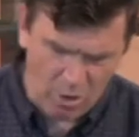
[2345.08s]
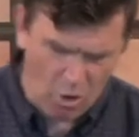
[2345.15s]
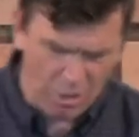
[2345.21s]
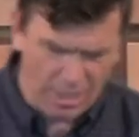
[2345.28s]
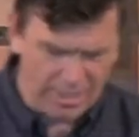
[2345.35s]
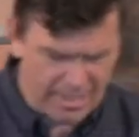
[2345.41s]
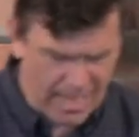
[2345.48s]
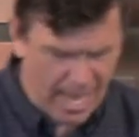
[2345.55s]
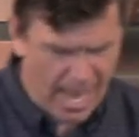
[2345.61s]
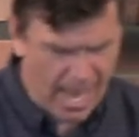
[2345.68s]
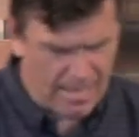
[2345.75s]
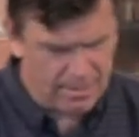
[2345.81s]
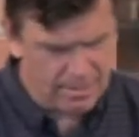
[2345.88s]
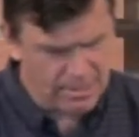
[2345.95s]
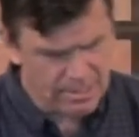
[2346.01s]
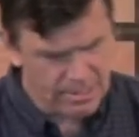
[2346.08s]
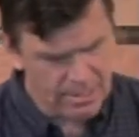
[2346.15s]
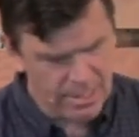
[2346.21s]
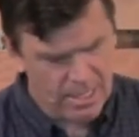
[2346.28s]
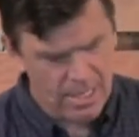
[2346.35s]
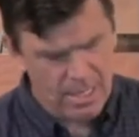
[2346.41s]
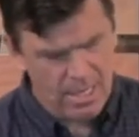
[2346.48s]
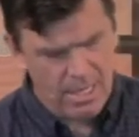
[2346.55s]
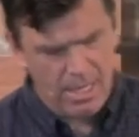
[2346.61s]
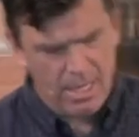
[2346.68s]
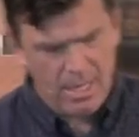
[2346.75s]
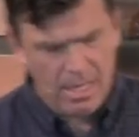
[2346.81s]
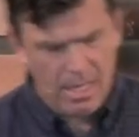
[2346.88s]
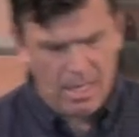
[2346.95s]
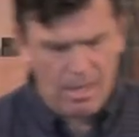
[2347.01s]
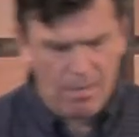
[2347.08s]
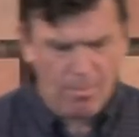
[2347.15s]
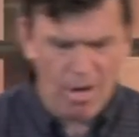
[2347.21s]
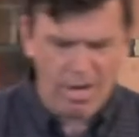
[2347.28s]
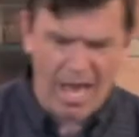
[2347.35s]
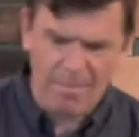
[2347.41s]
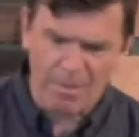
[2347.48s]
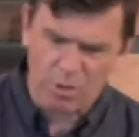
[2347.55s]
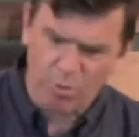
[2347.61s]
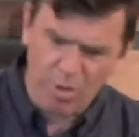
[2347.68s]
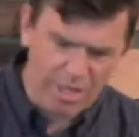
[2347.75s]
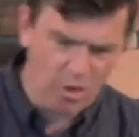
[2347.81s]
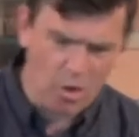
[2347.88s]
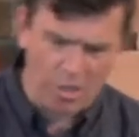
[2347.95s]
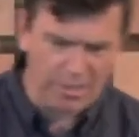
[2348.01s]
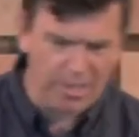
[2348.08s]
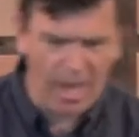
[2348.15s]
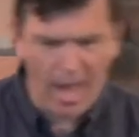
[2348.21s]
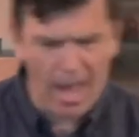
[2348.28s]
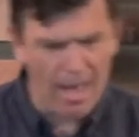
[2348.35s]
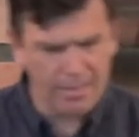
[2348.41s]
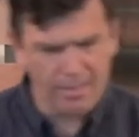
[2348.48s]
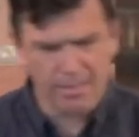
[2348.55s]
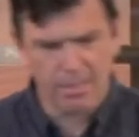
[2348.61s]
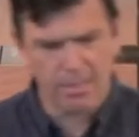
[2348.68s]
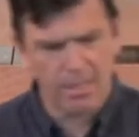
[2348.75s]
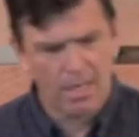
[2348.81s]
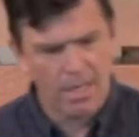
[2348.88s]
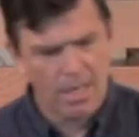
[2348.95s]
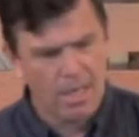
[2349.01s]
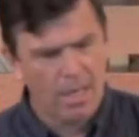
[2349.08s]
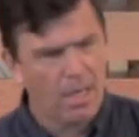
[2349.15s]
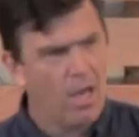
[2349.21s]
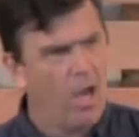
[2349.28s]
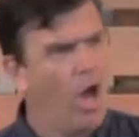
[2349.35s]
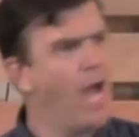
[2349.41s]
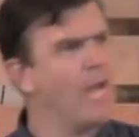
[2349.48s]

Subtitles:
on his hands. My name is written on his heart. I